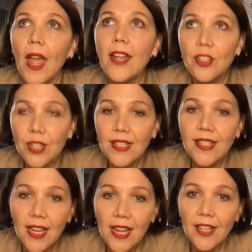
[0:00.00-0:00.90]
And she
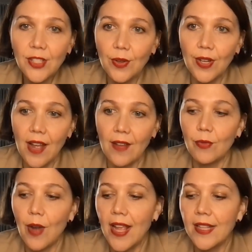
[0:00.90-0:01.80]
said, yes, you can have
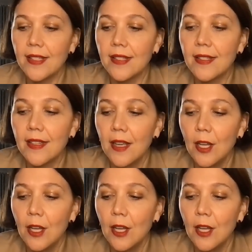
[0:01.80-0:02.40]
the rights,